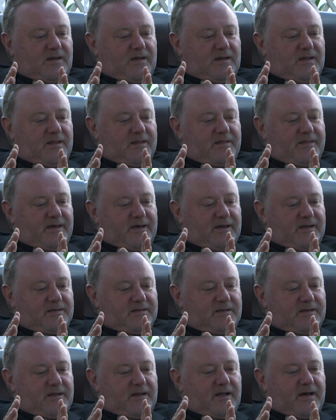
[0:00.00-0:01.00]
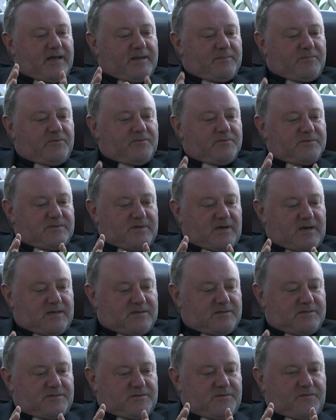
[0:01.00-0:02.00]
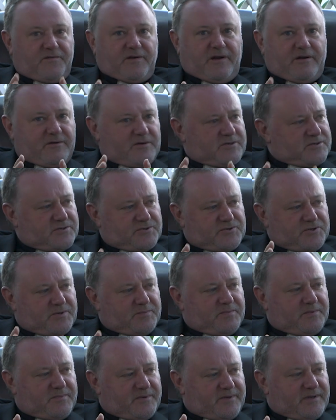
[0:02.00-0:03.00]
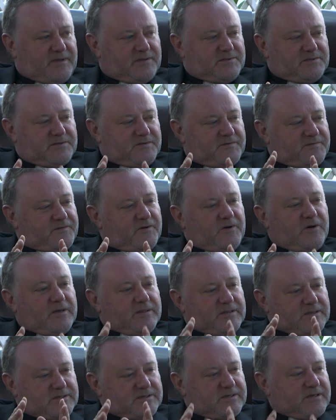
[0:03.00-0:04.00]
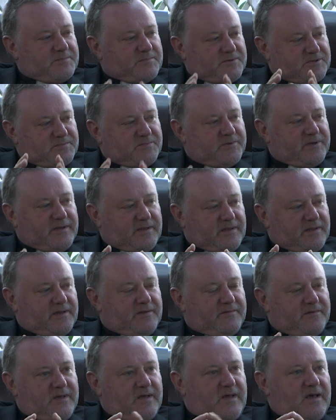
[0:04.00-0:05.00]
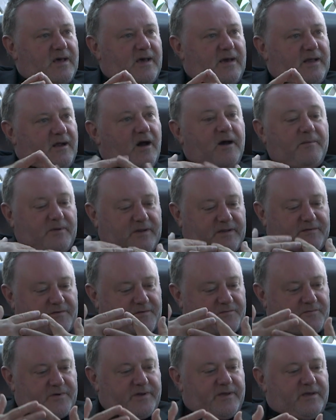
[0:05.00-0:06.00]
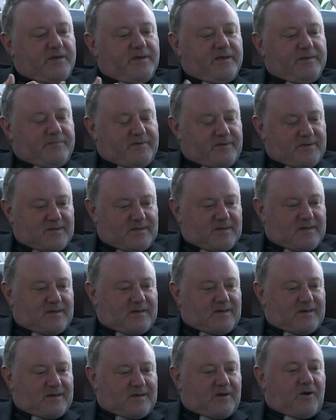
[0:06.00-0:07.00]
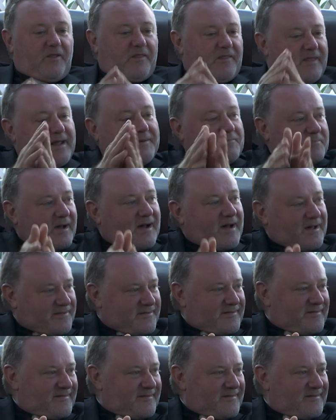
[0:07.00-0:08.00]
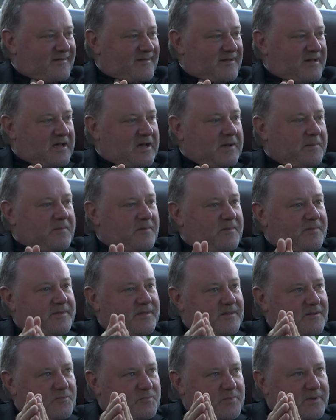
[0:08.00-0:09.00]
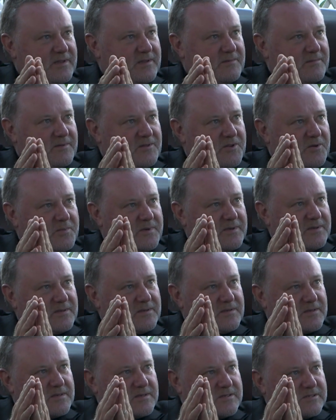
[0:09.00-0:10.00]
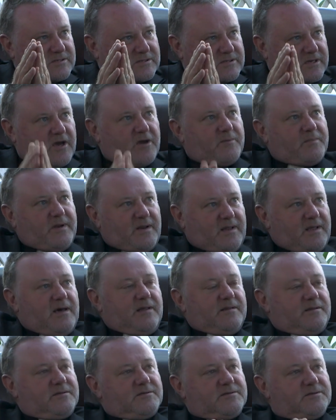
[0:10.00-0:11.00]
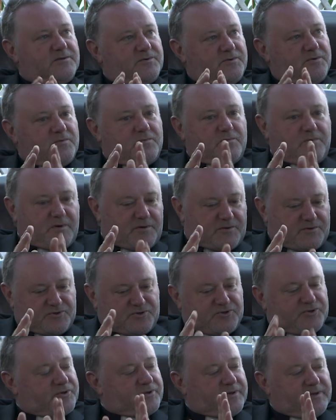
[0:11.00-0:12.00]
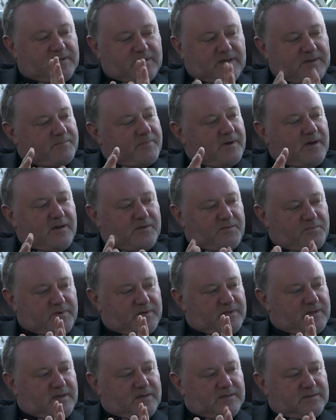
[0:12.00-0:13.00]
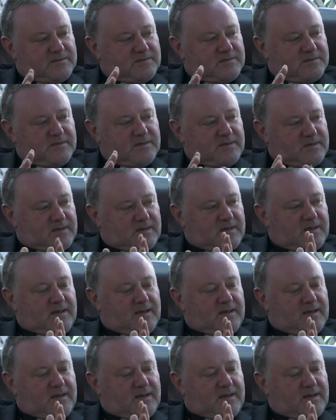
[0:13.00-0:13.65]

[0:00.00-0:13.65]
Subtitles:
That enables us to flourish as human beings and to find the deepest meaning. And I believe if we keep on that path, there'll be so many others who want to journey that path with us.